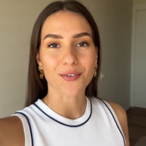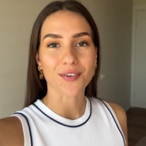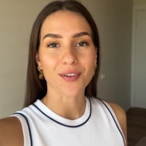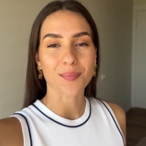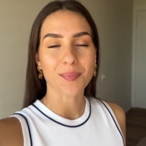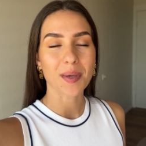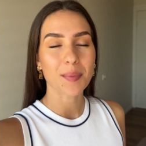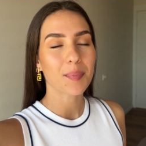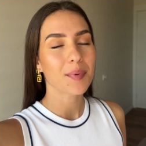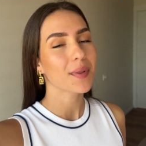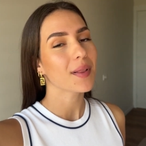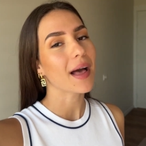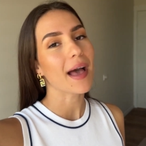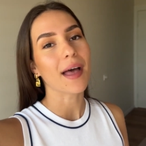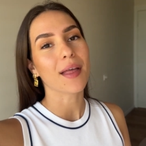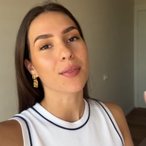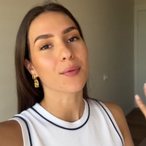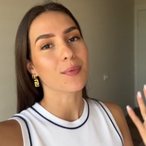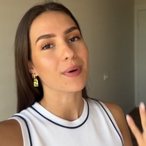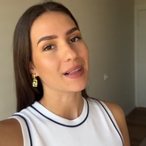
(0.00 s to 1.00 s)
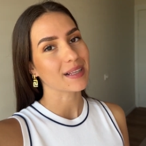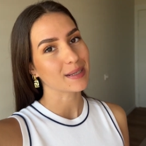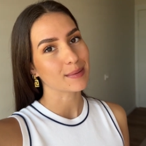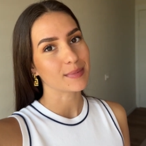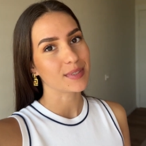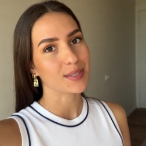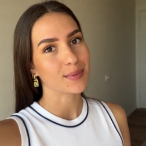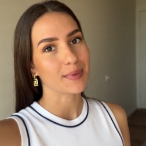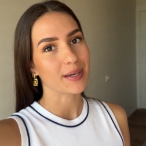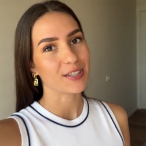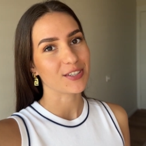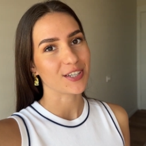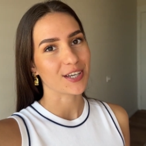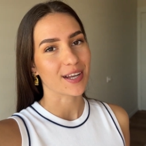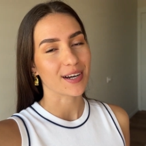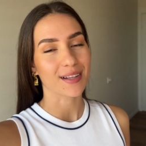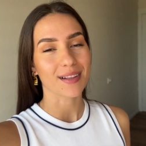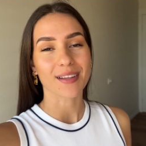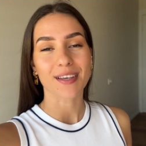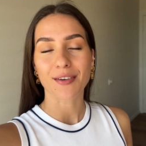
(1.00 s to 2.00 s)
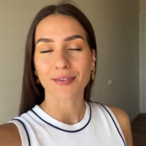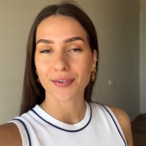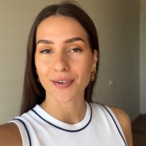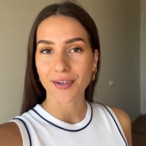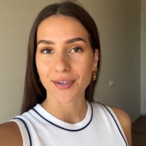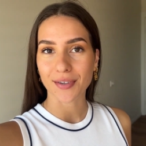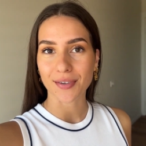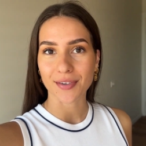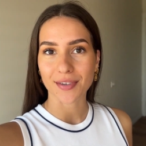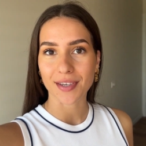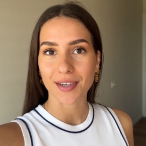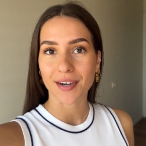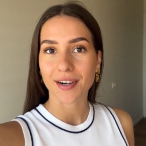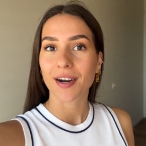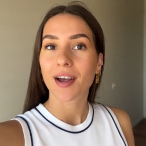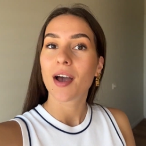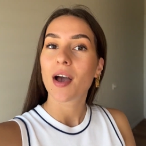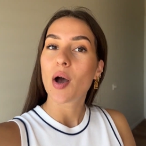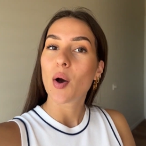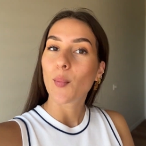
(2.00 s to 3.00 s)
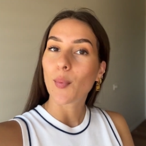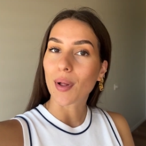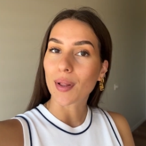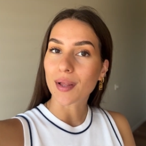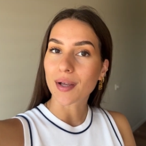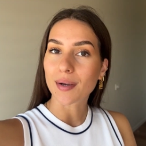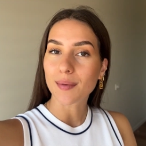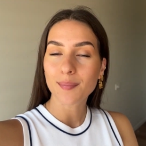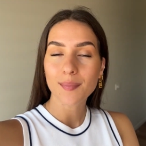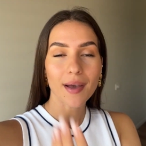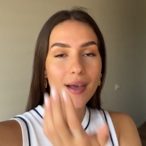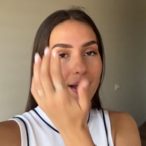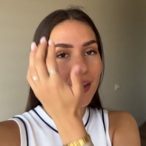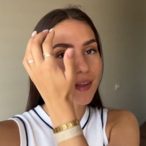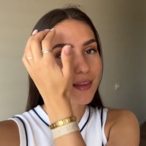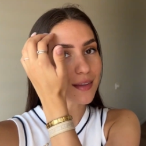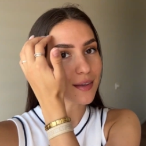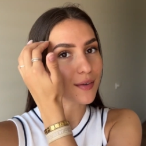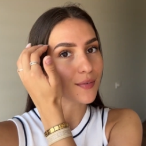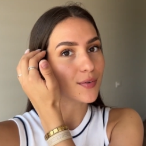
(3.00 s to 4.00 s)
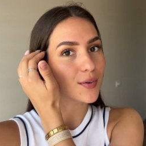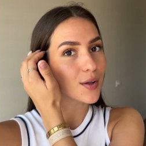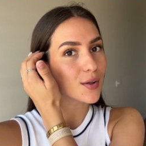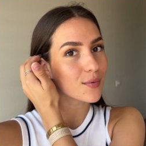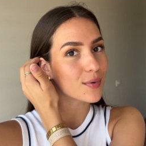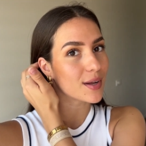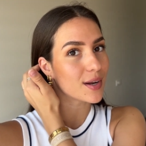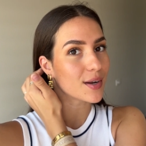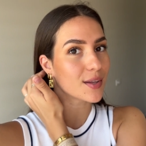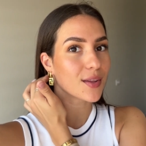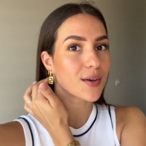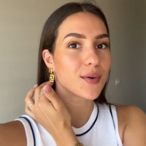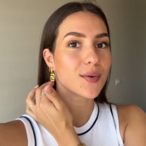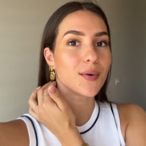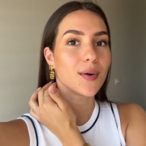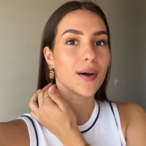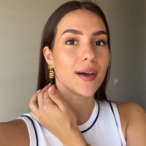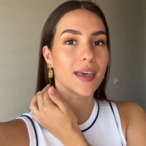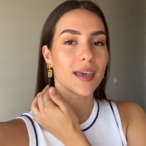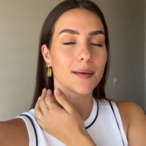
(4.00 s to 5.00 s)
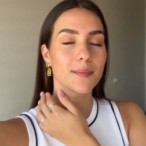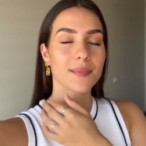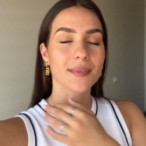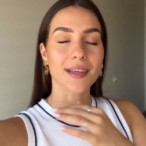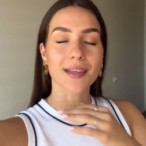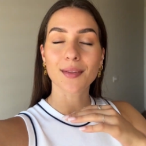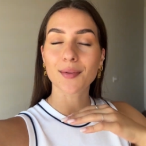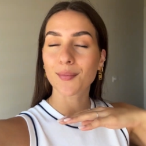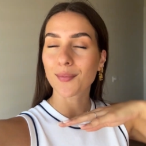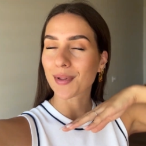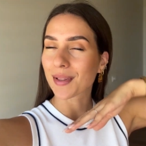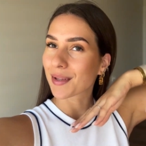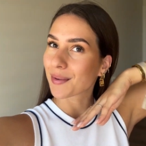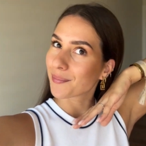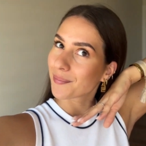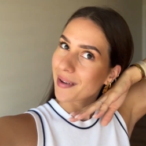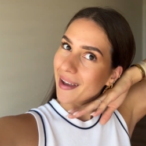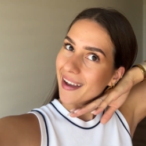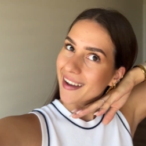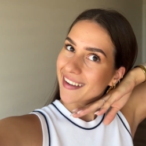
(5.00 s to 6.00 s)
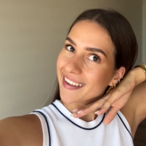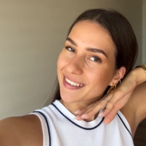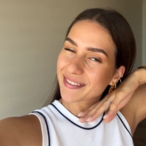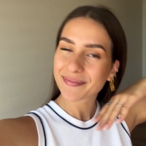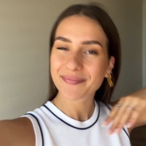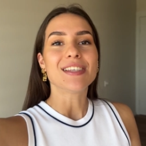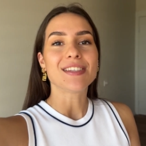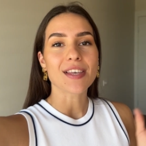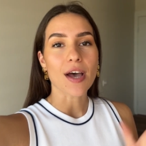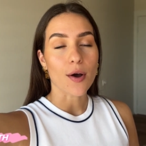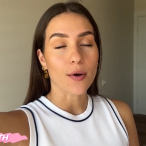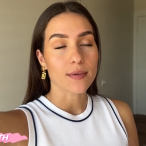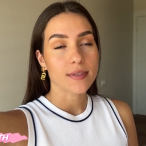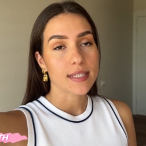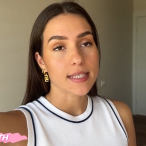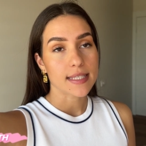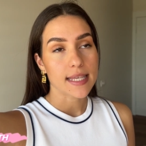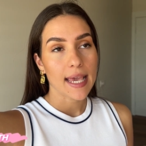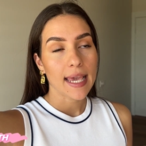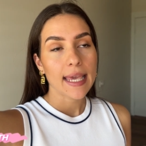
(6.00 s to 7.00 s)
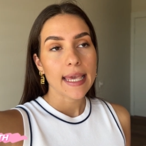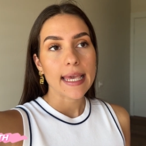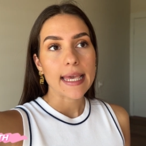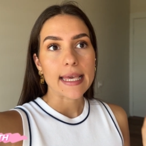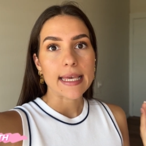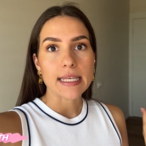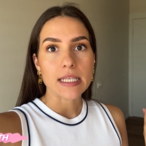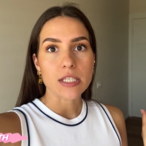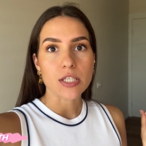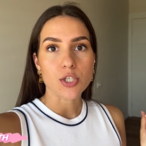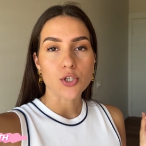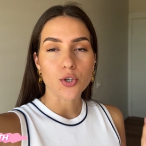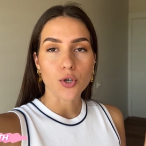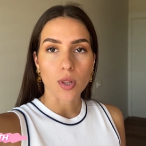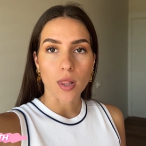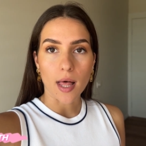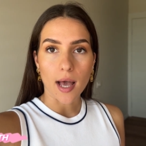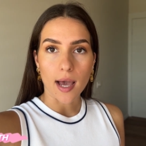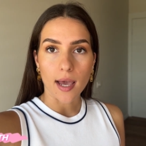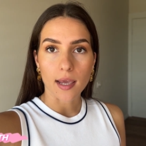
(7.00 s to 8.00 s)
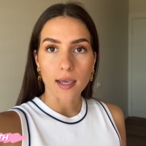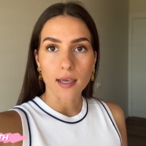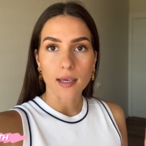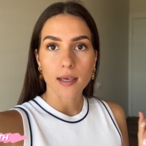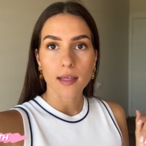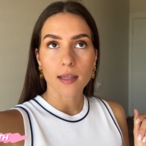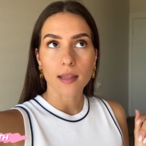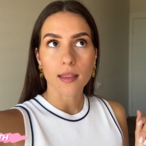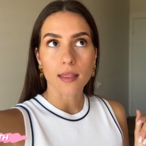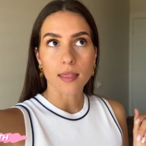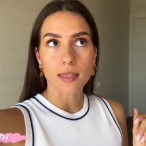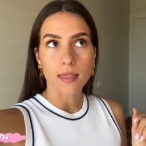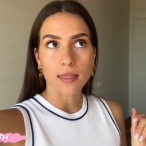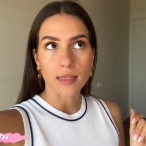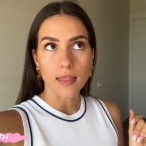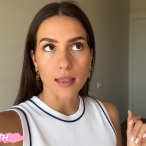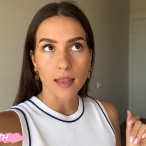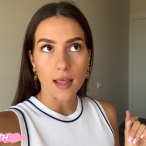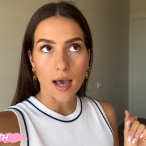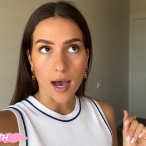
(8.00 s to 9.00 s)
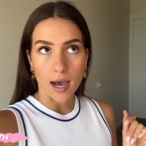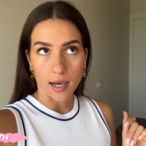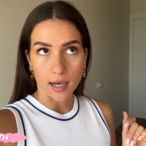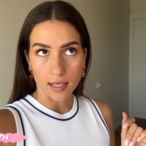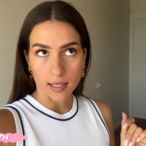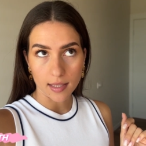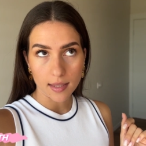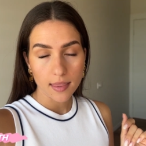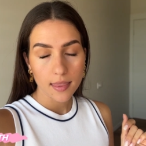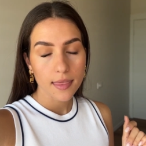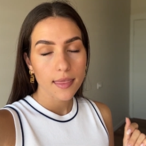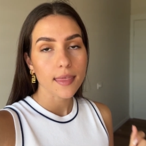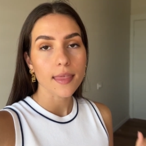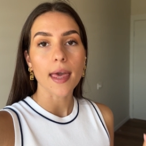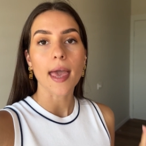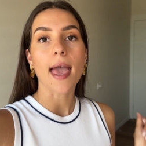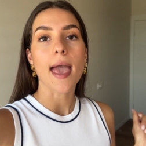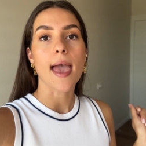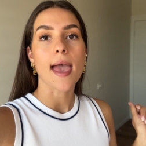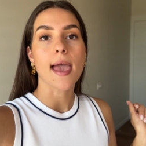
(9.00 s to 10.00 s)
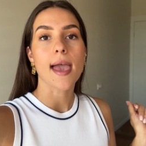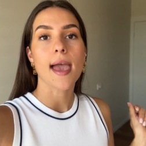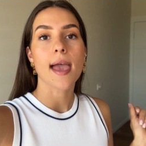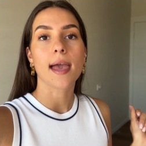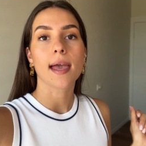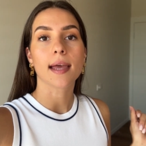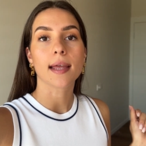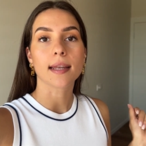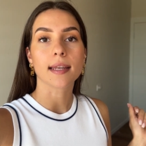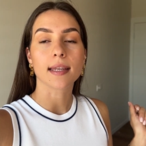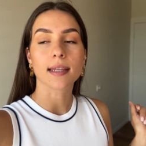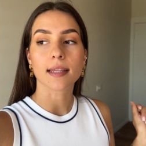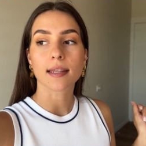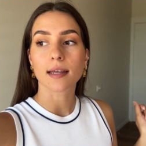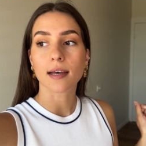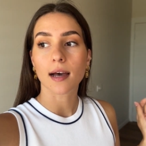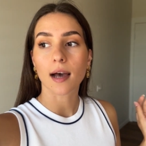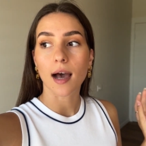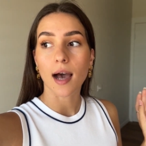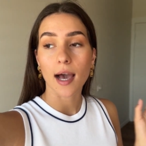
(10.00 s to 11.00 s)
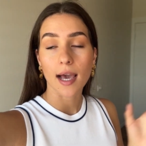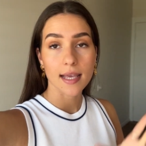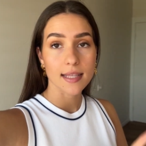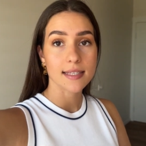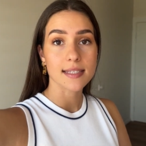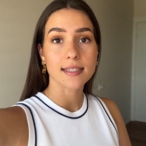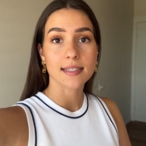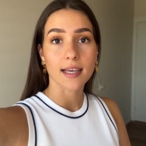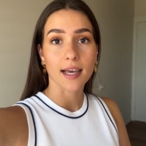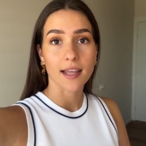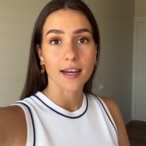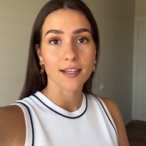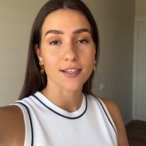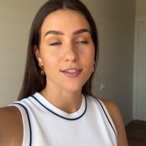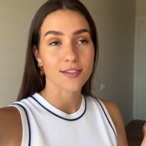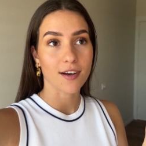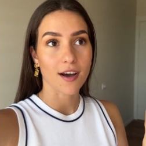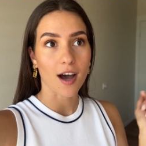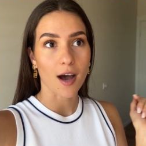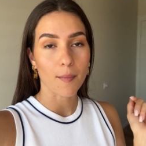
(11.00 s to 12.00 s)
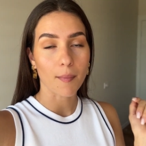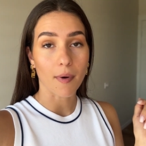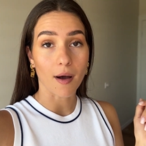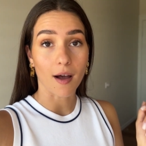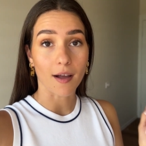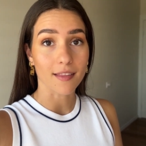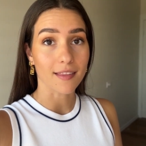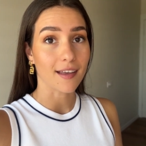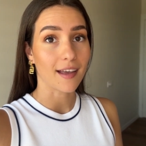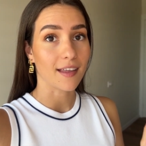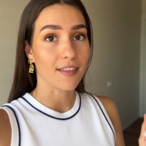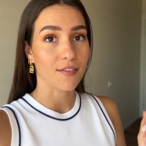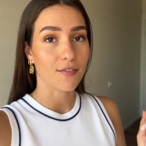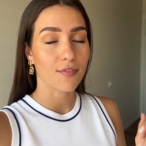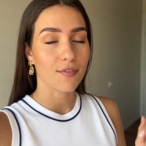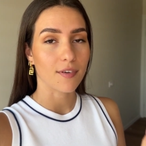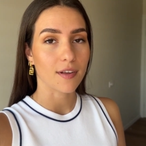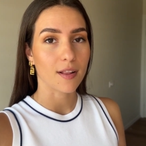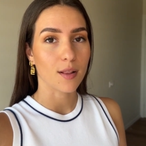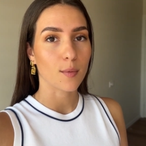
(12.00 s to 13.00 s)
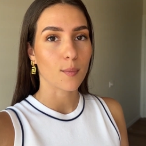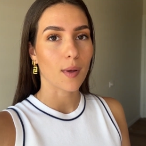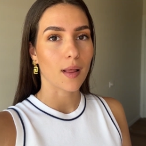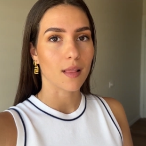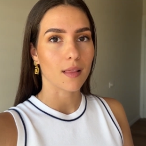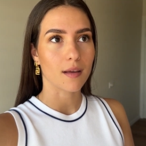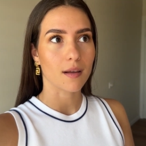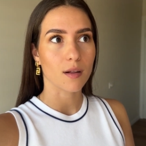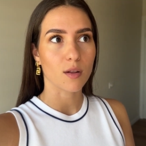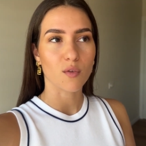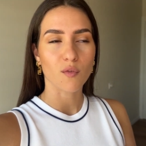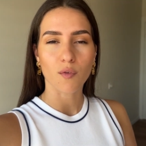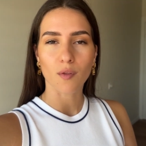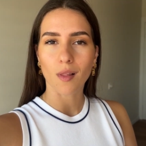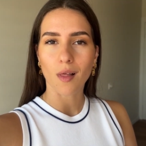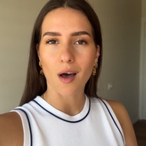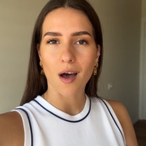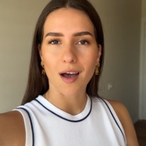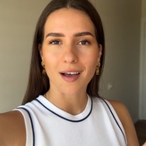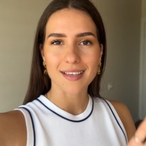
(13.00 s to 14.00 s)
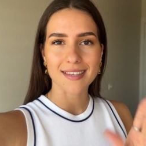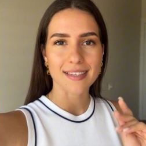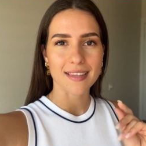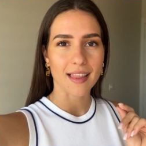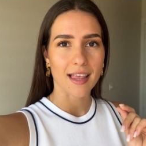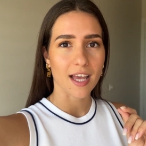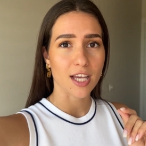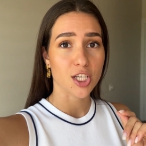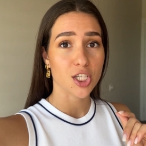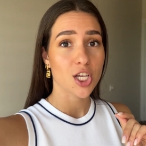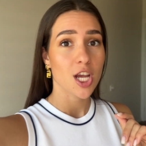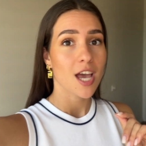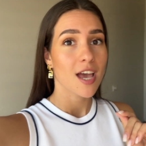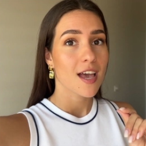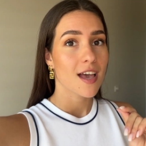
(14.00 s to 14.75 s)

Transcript: beautiful people and welcome to my channel. If you're new here, welcome and if you already know who I am, then welcome back. So today is July 9th and I decided to hop on and film a little vlog slash